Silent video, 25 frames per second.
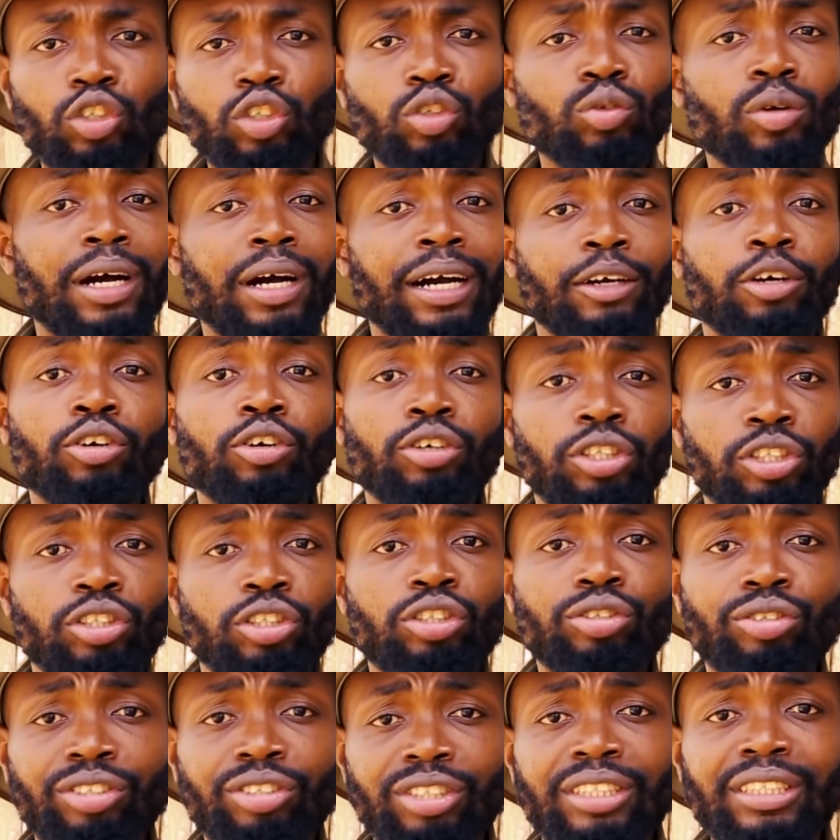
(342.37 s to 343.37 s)
you are going
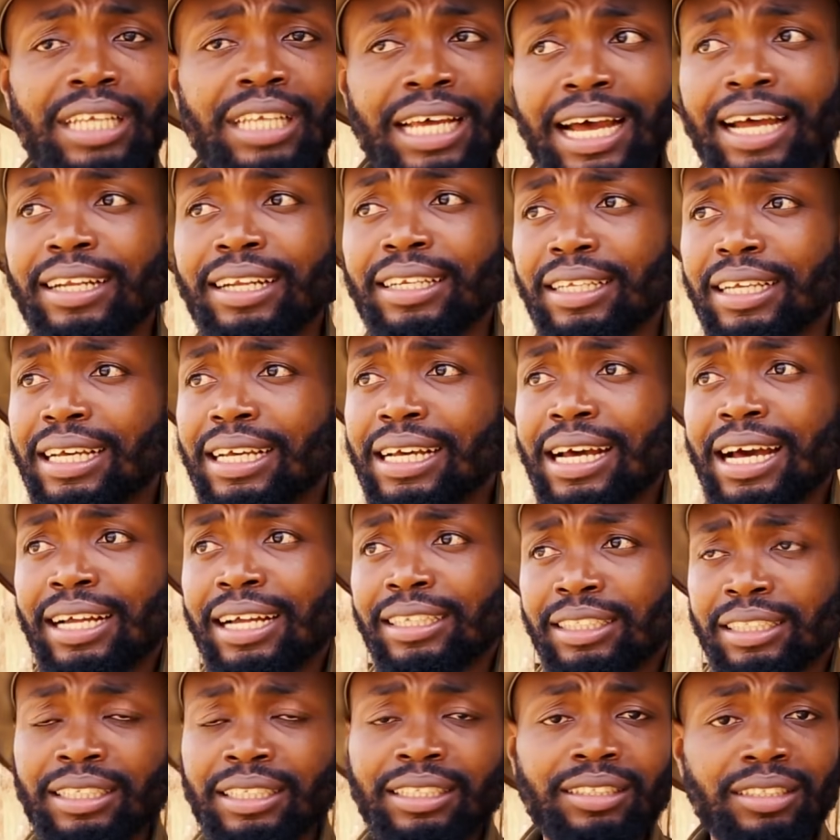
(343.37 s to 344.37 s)
to start
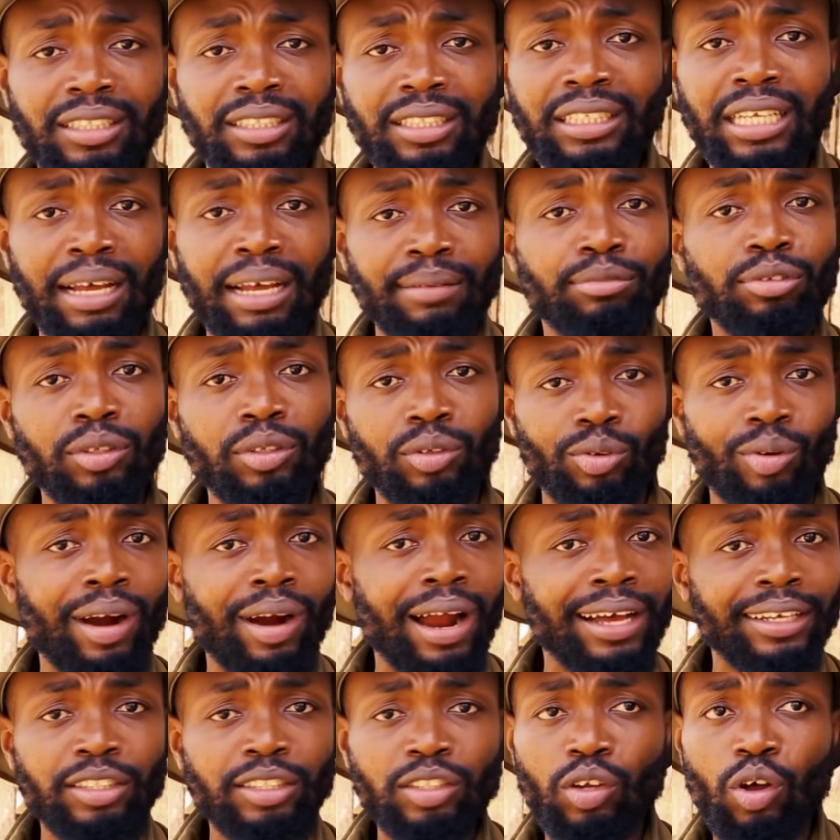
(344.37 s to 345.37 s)
cutting some
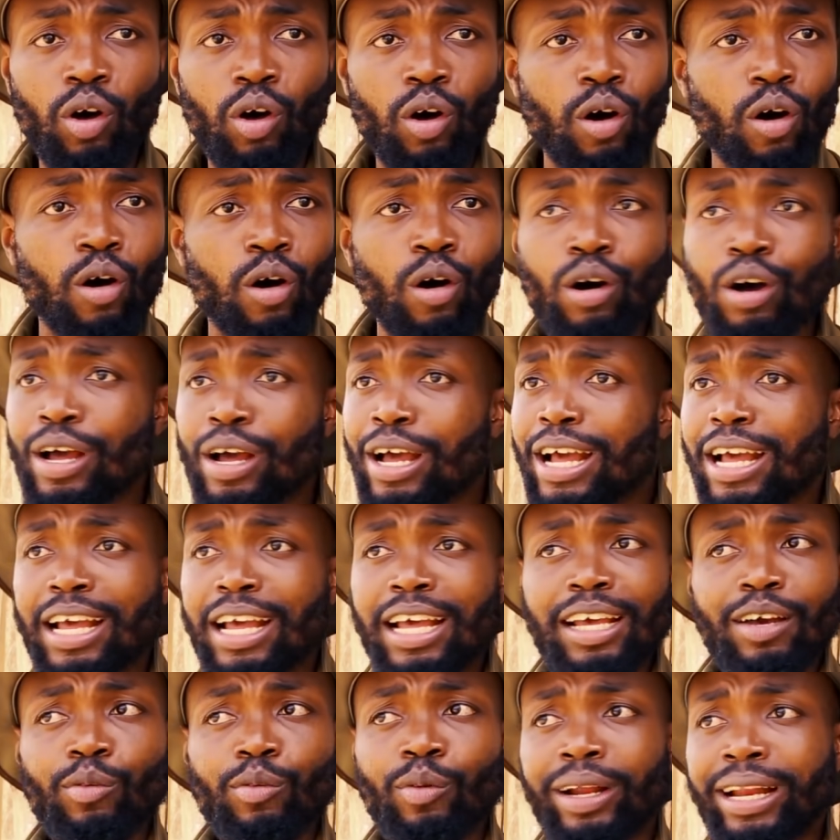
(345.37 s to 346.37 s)
grass, or
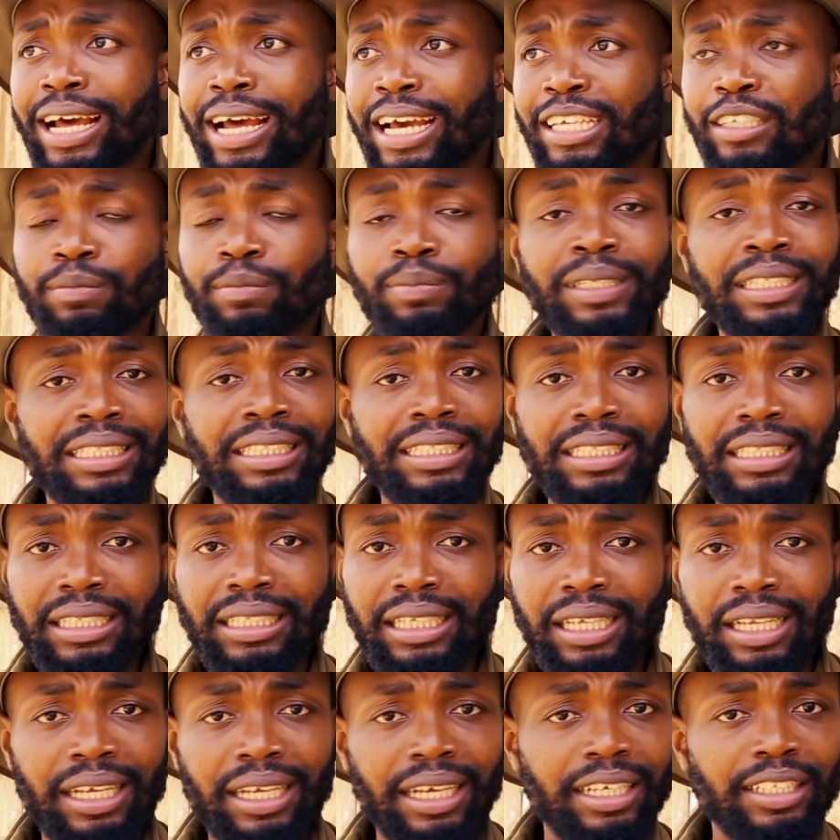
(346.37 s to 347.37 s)
whether it means
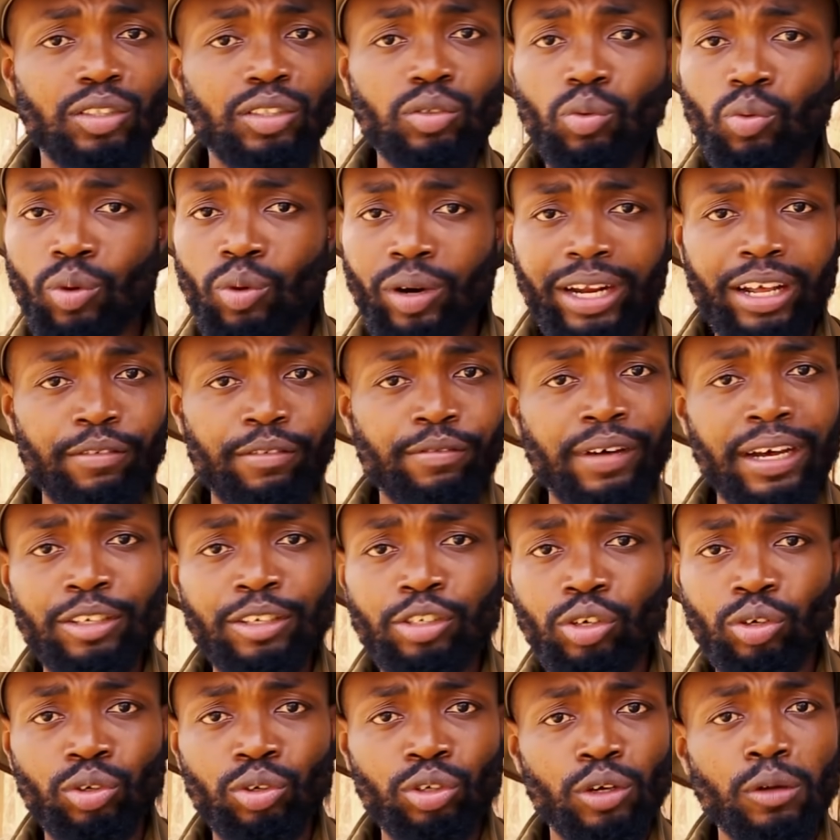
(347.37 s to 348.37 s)
silage, whatever
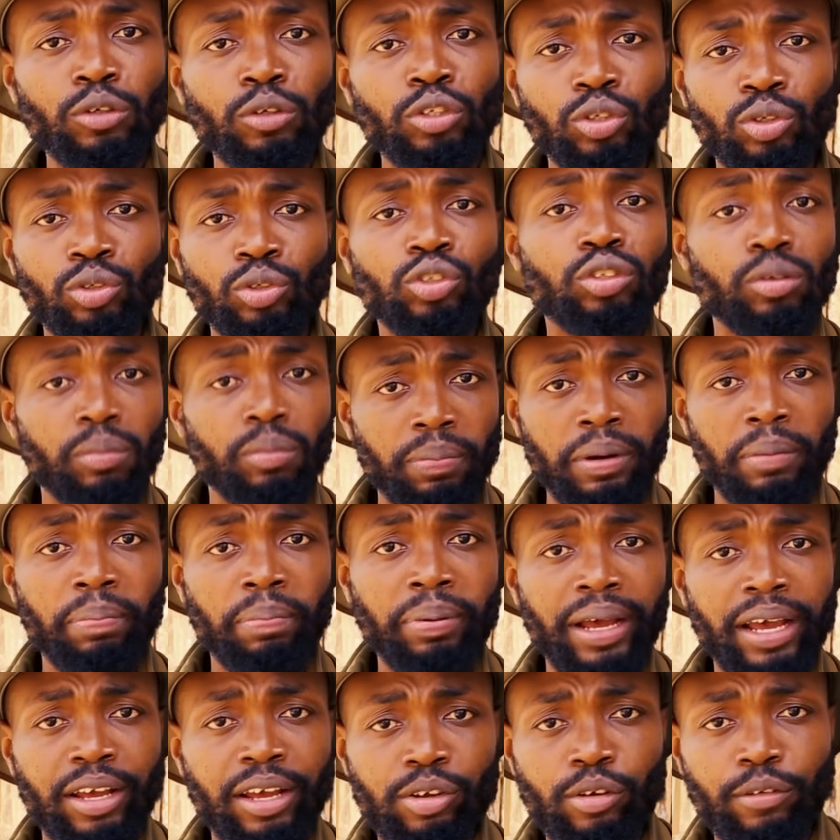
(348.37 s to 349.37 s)
you're going to use to
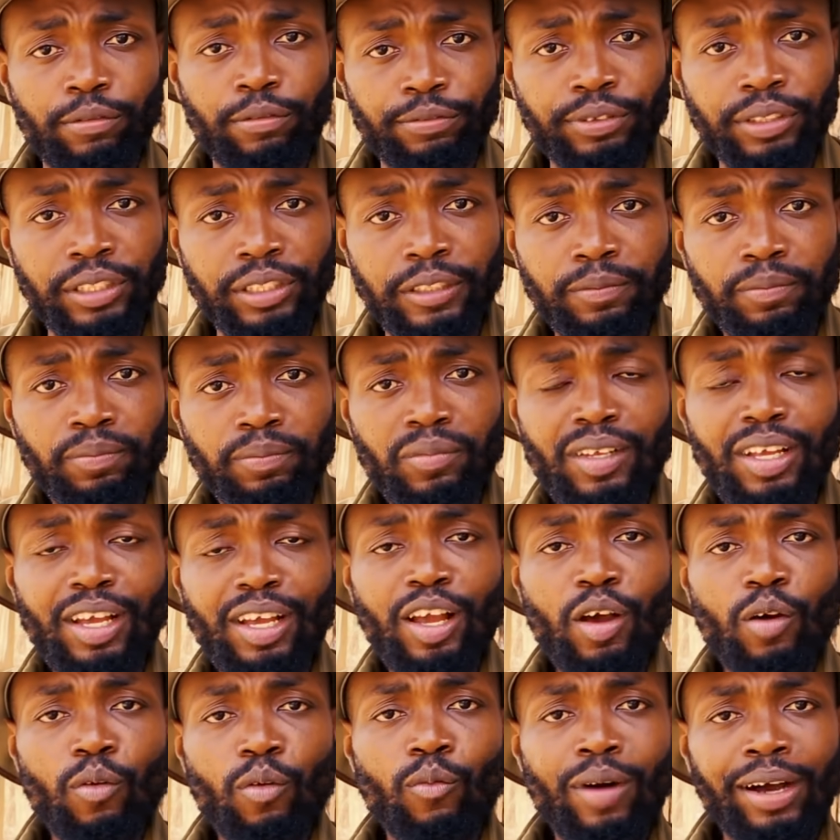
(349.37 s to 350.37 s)
prepare your feed.
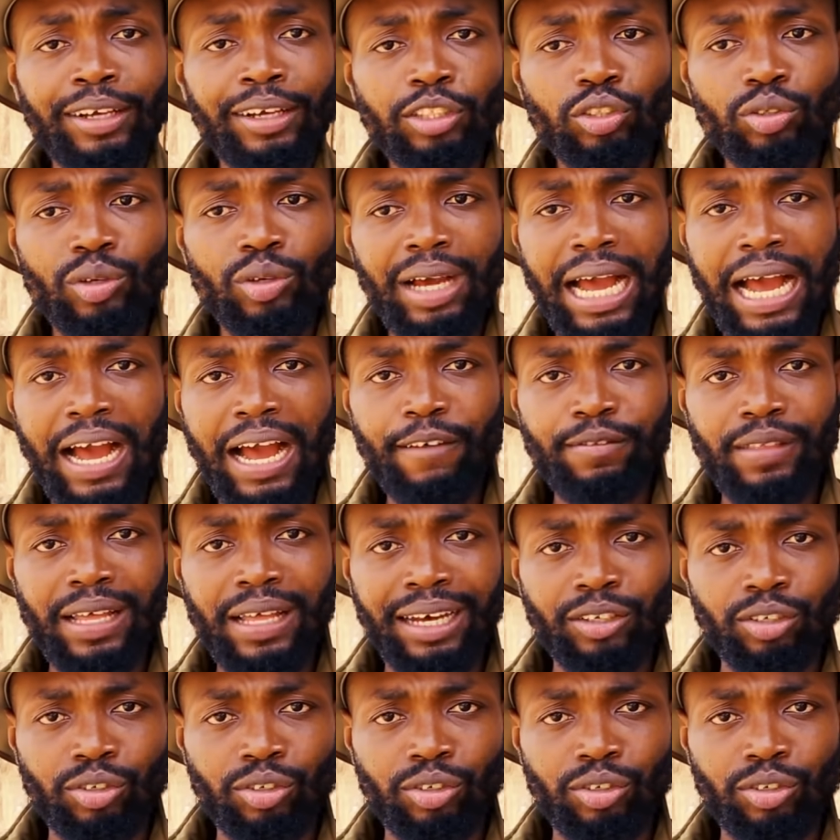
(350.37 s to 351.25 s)
Once you have that